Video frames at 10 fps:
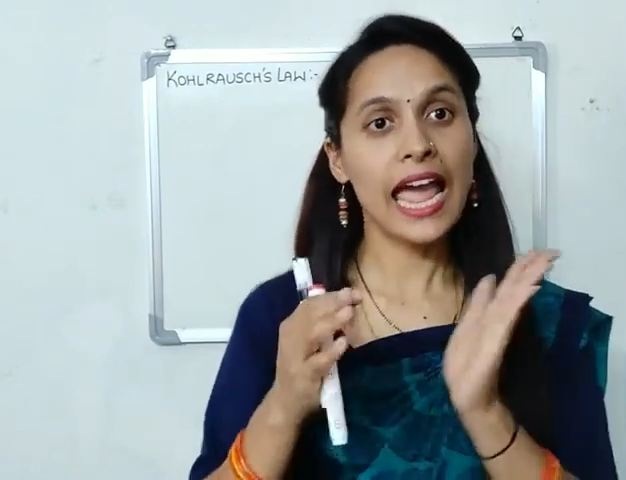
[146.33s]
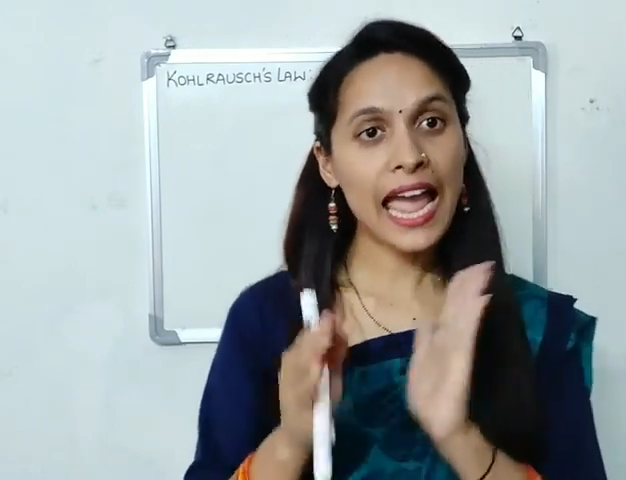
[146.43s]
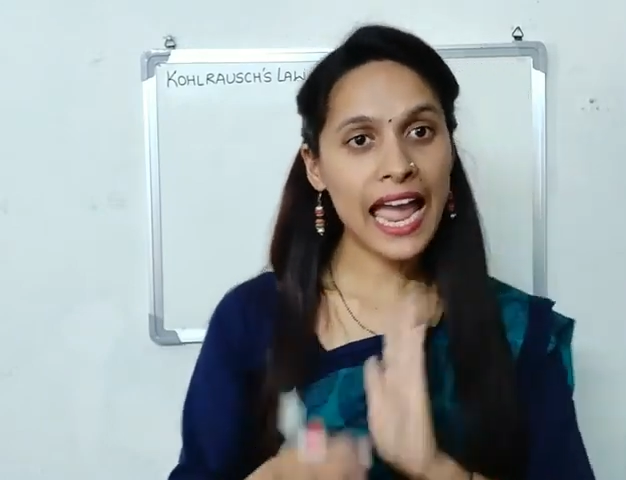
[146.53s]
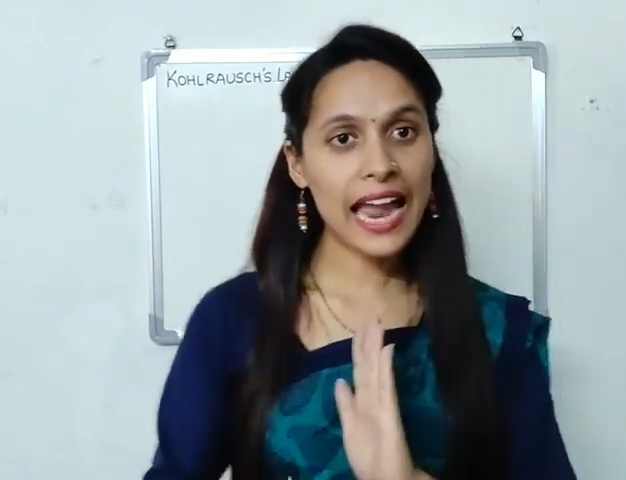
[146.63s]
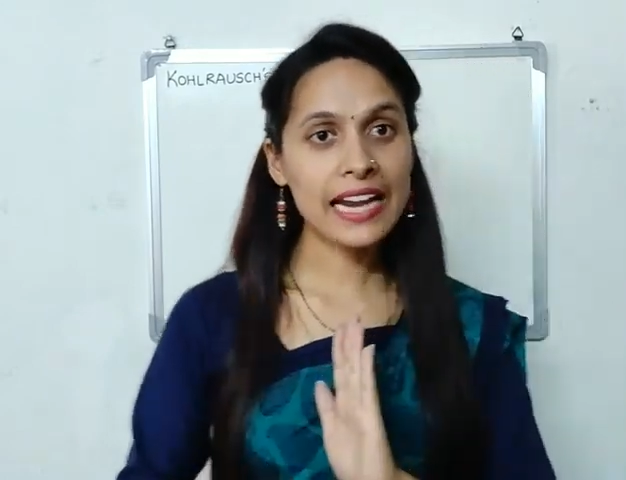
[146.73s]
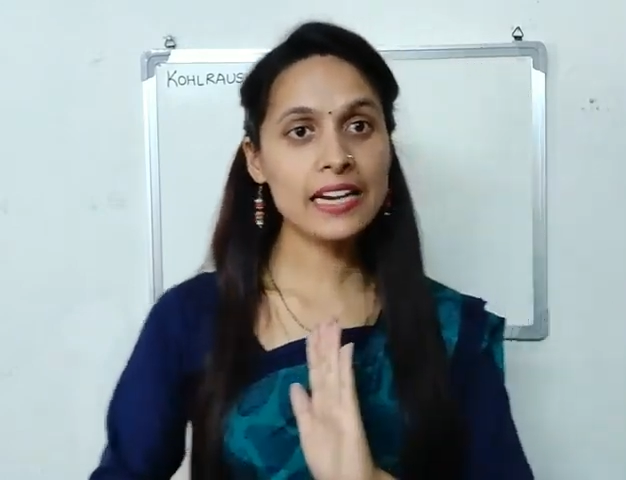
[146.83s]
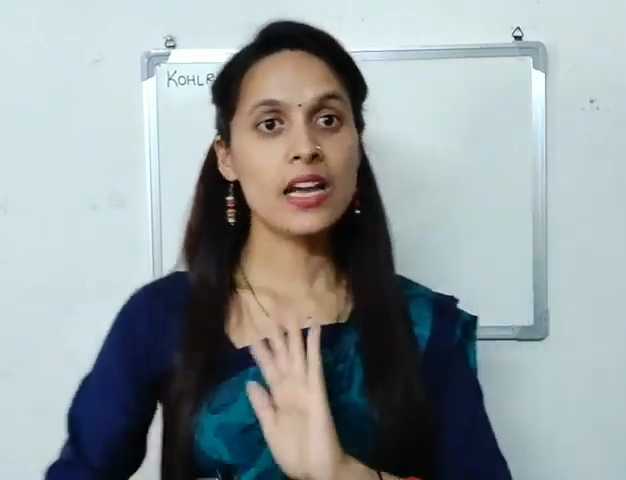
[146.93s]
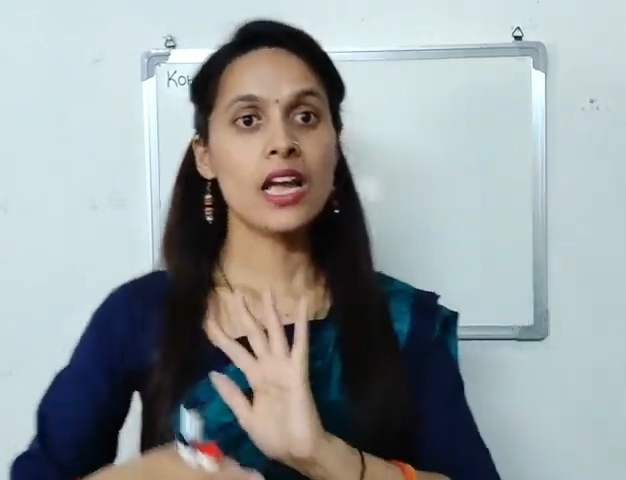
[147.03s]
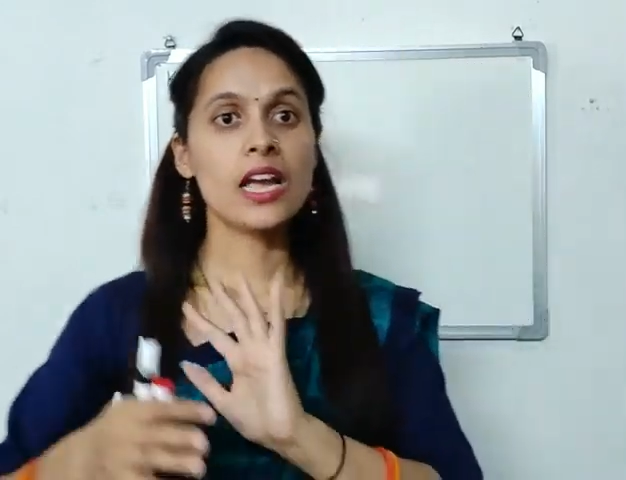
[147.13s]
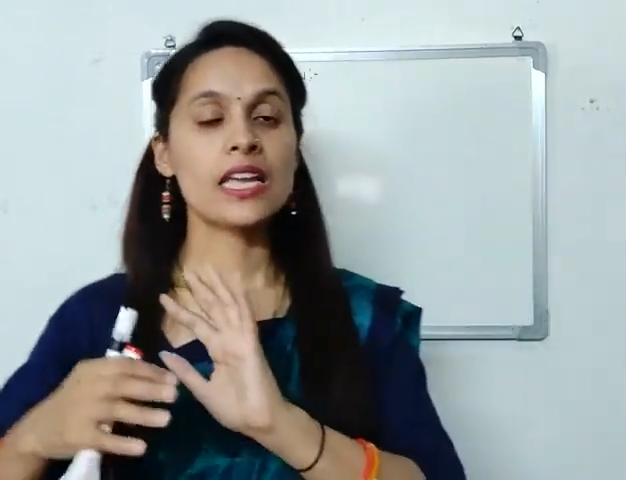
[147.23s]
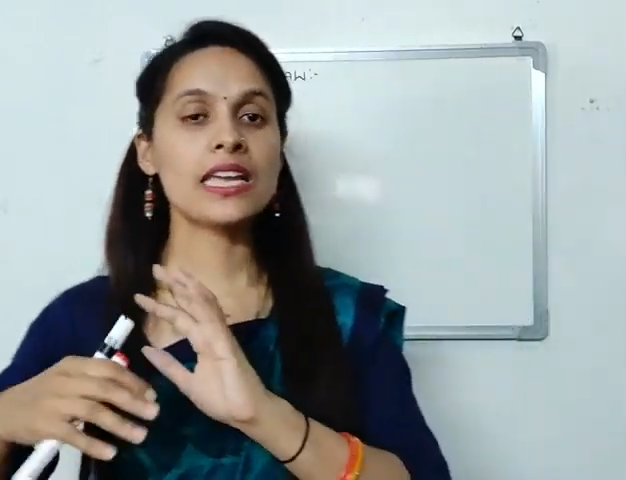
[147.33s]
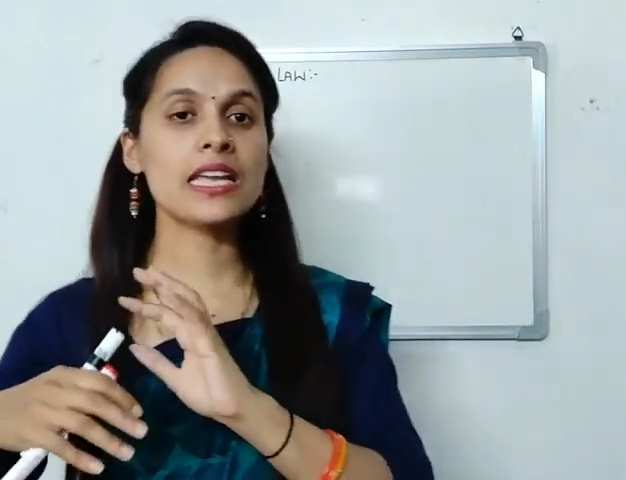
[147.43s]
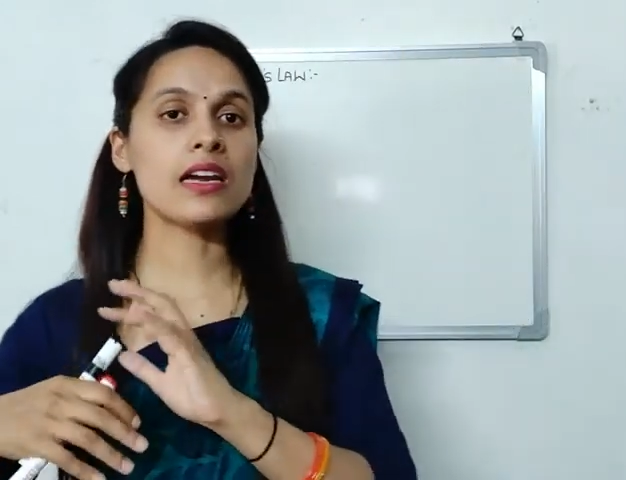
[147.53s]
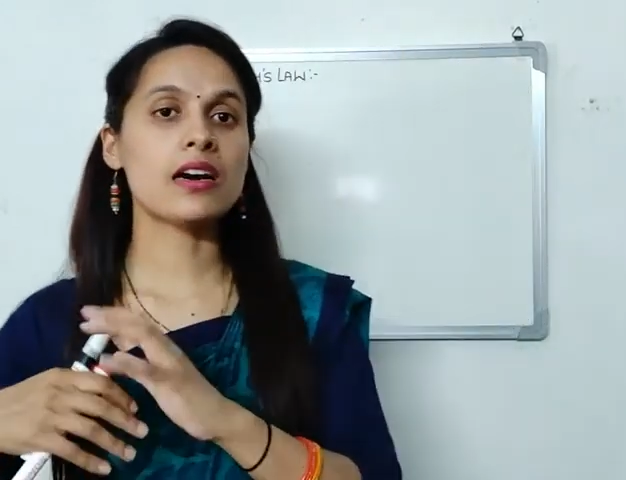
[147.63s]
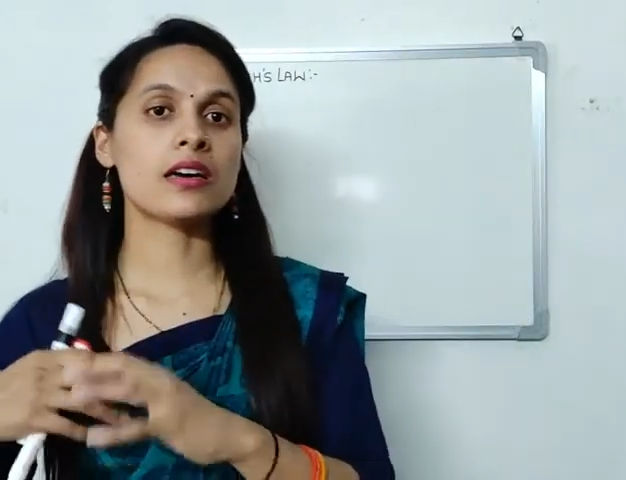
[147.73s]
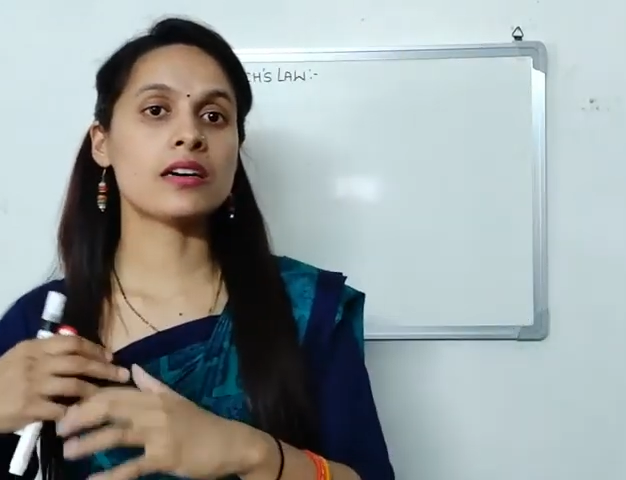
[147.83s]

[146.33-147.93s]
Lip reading: and he